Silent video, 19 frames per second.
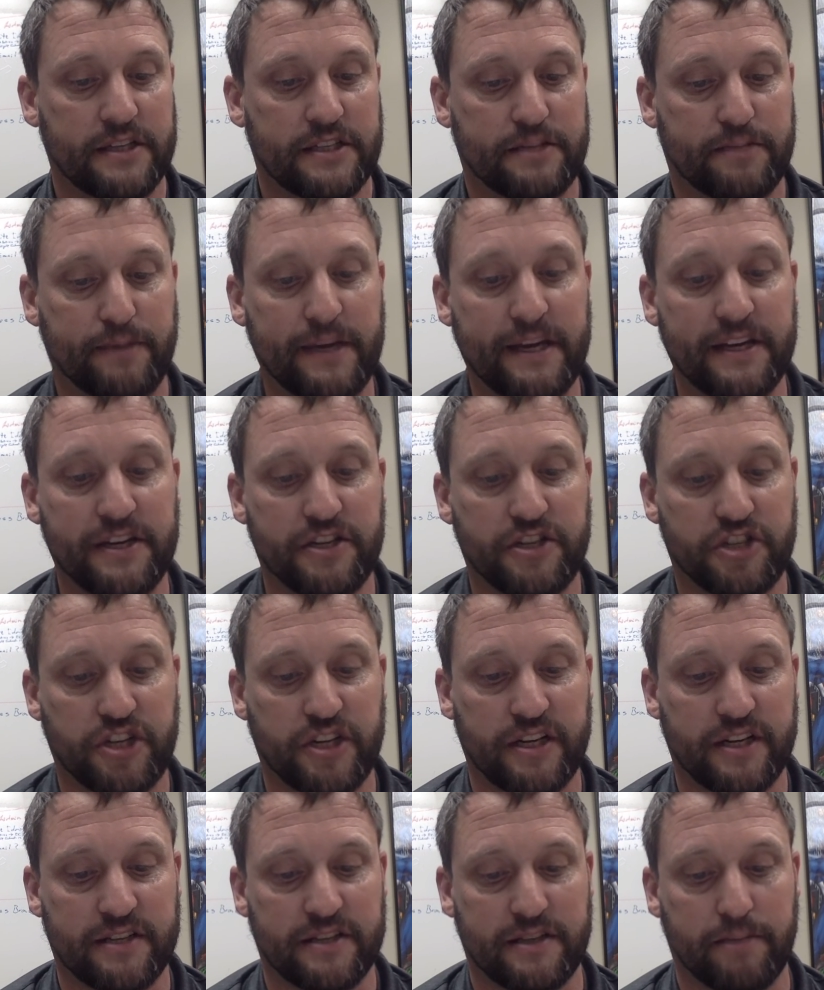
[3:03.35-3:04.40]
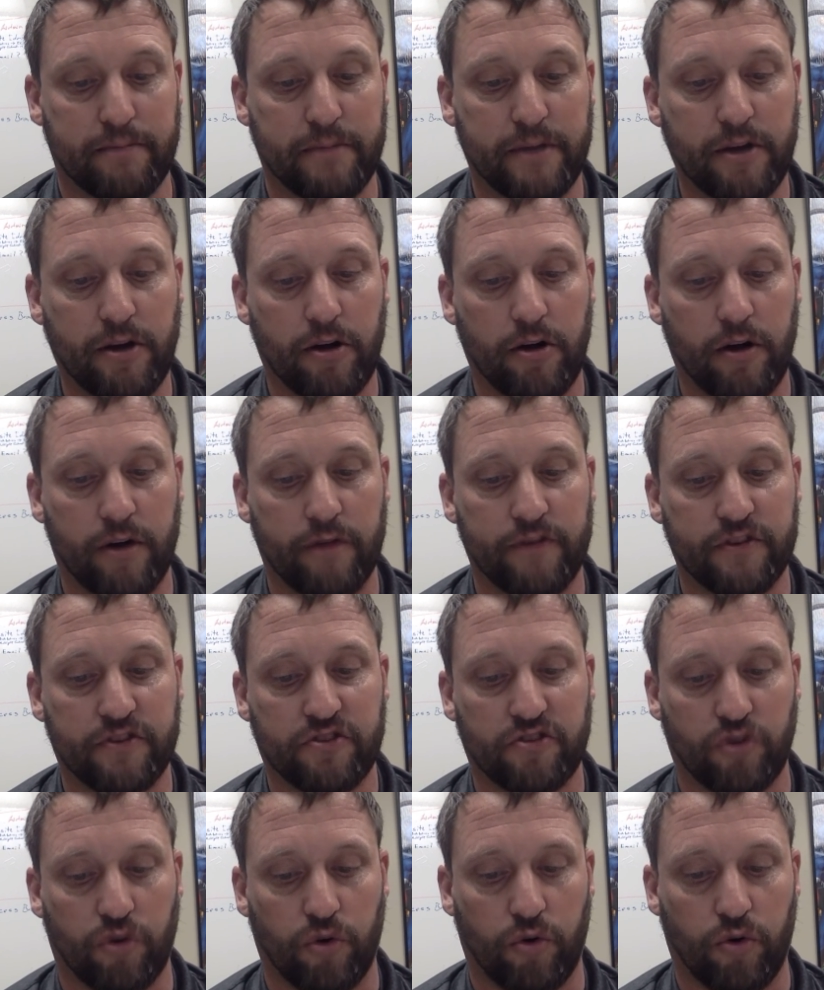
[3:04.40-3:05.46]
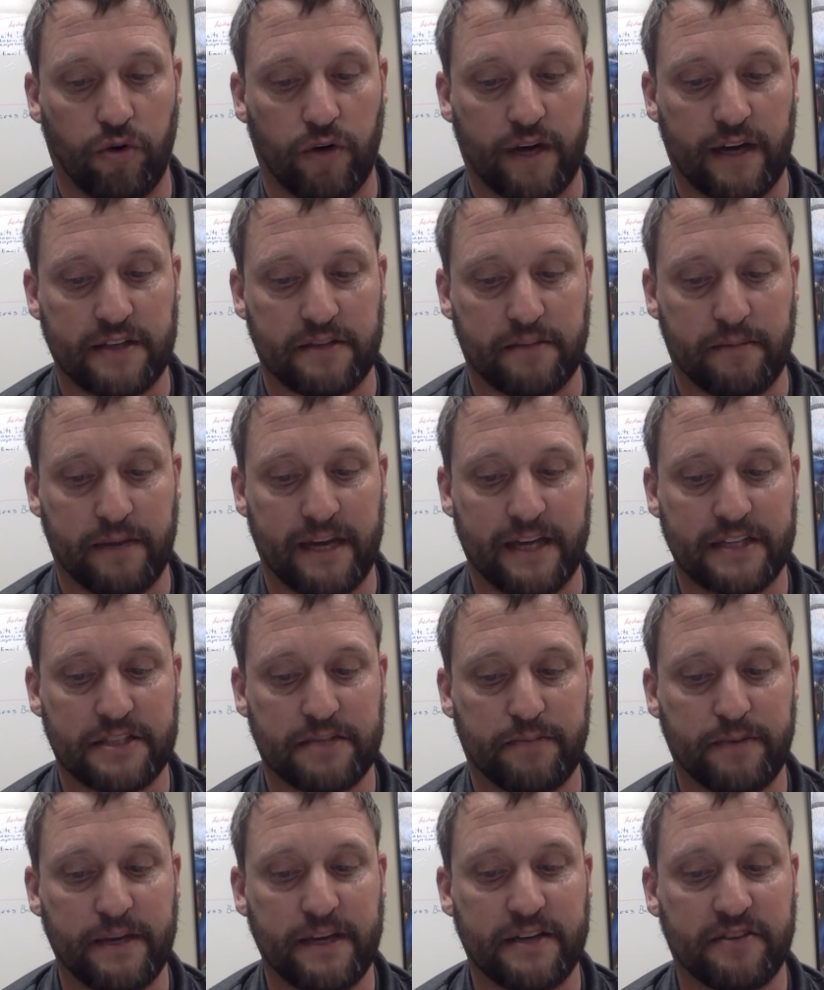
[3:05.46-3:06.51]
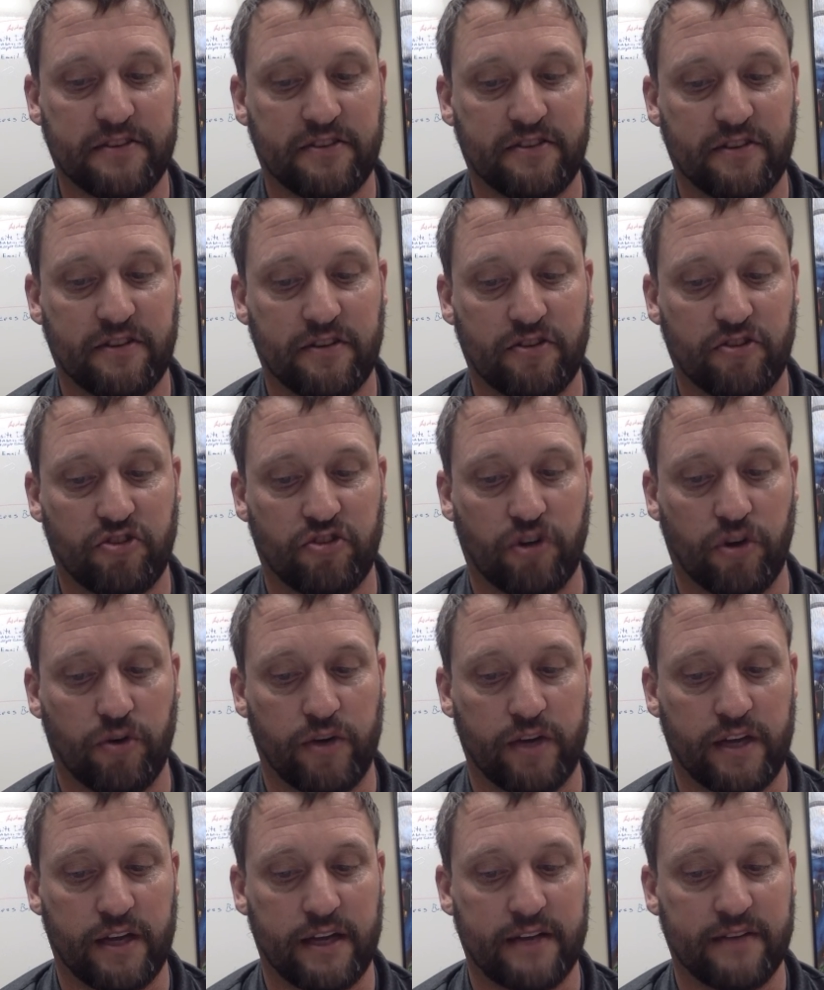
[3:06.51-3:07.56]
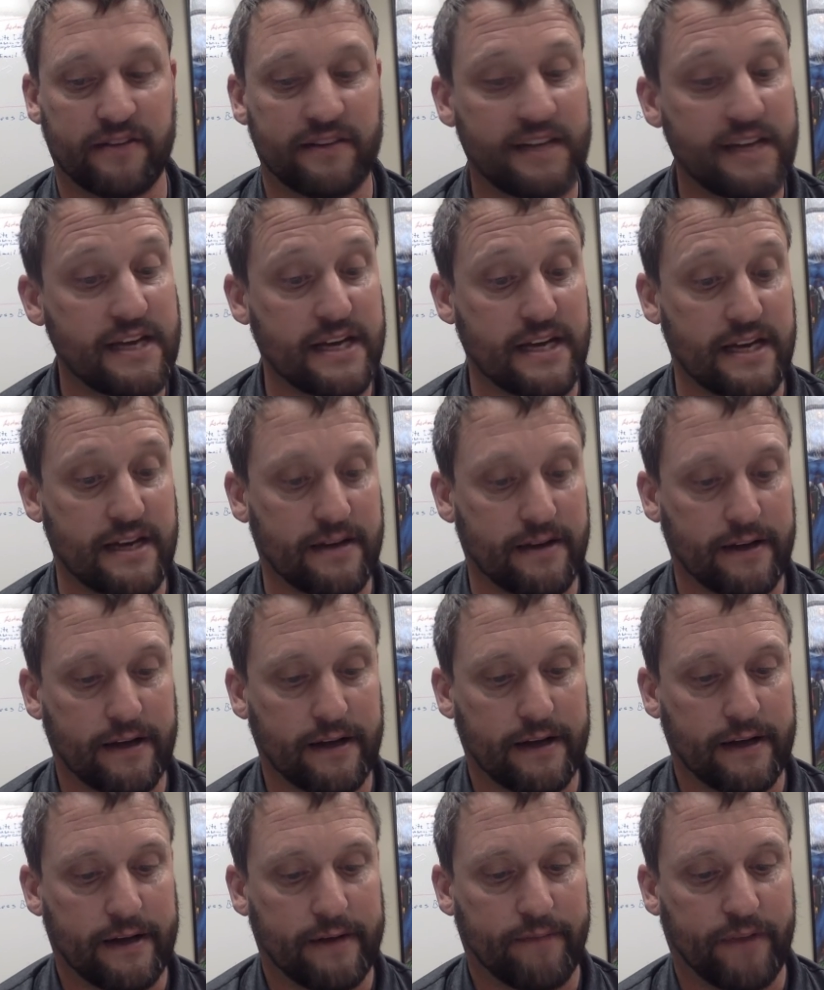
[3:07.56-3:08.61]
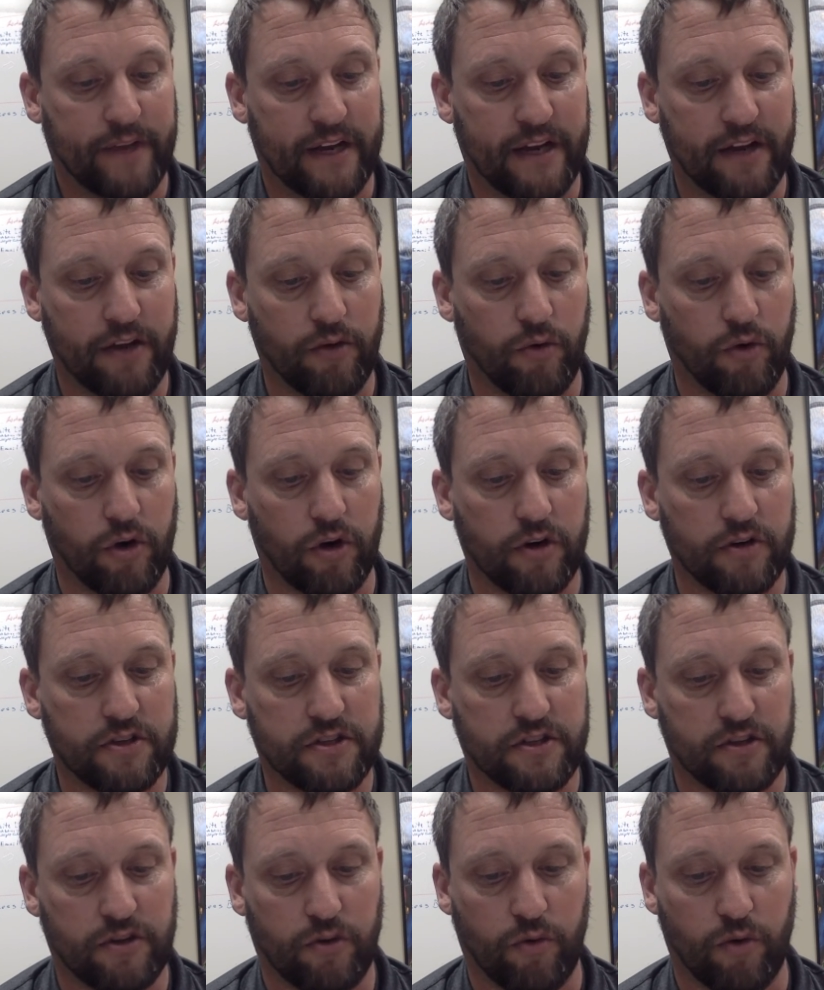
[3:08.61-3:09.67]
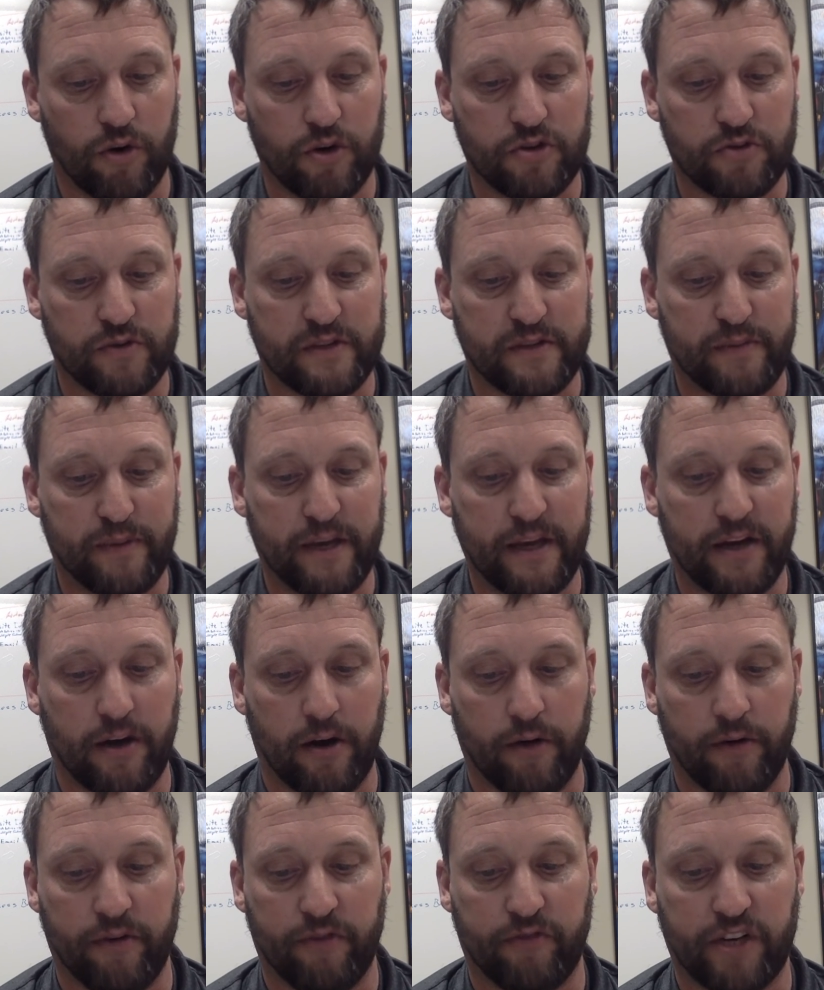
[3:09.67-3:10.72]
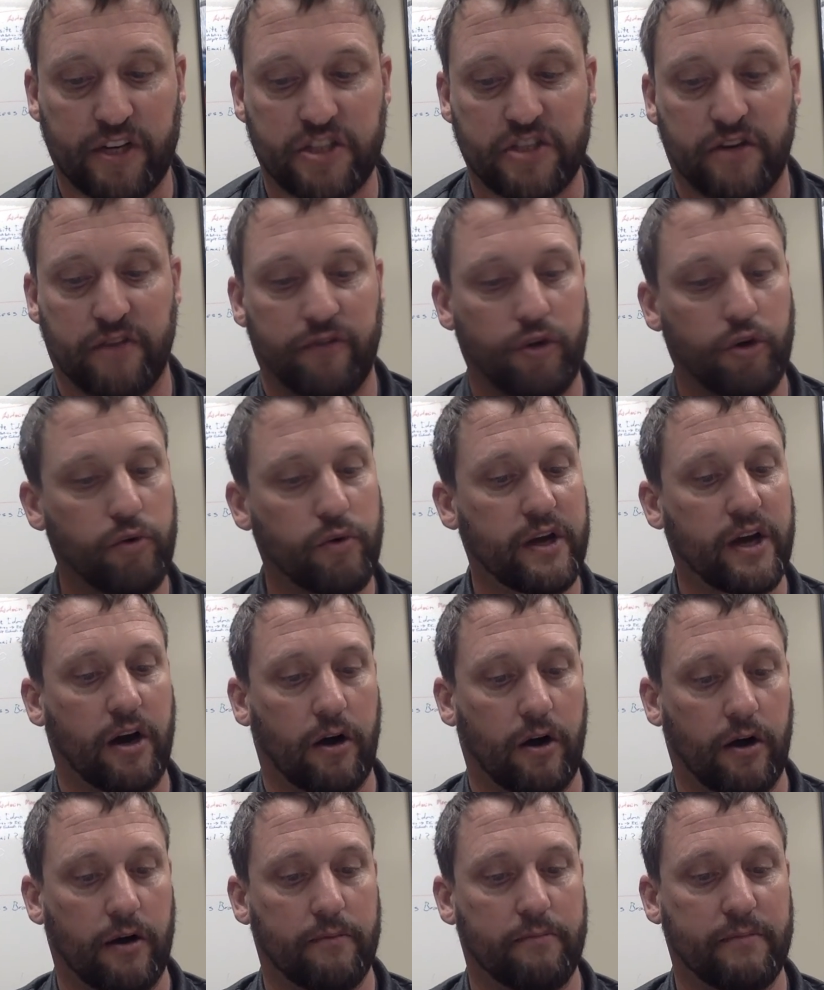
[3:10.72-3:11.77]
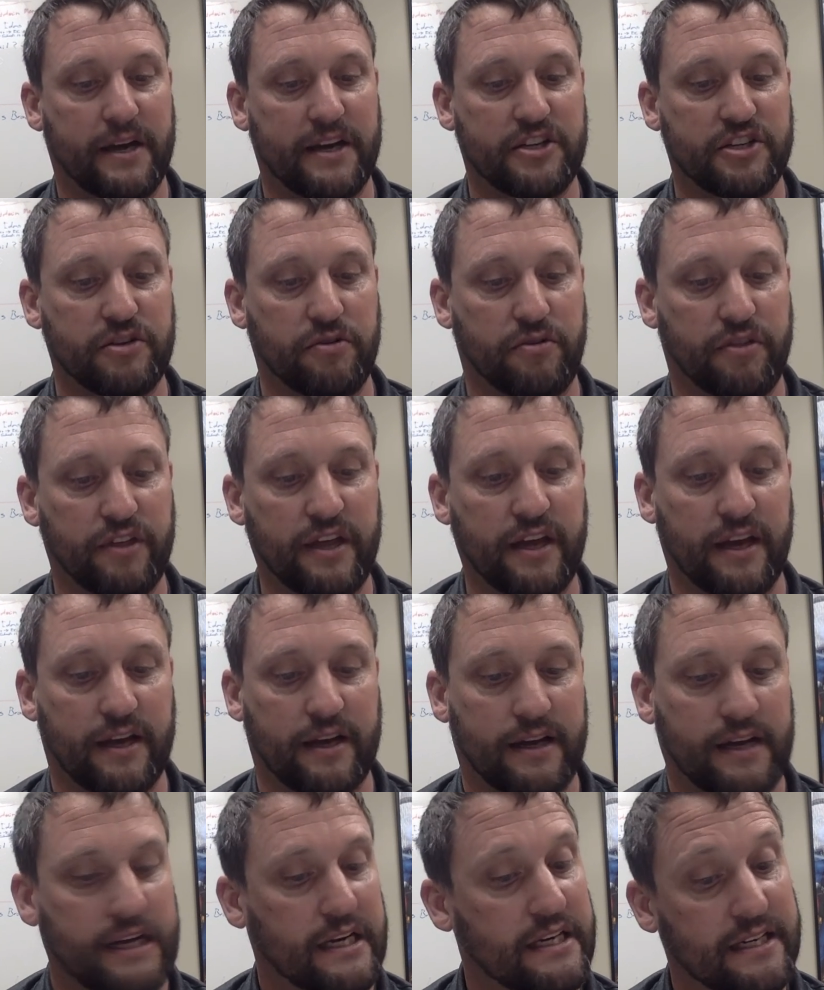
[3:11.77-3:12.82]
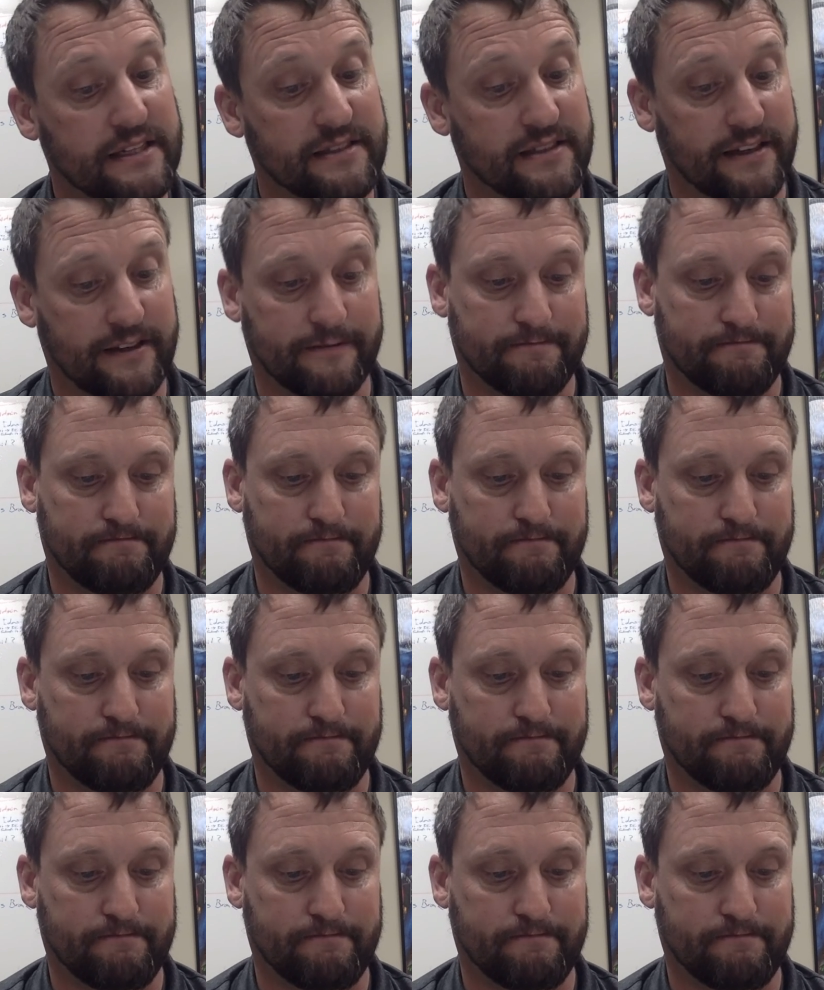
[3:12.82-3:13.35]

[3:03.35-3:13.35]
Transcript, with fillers: Speech is the mirror of the soul. As a man speaks, so is he. In other words, the words we speak are a reflection of who we are. It makes you think, doesn't it?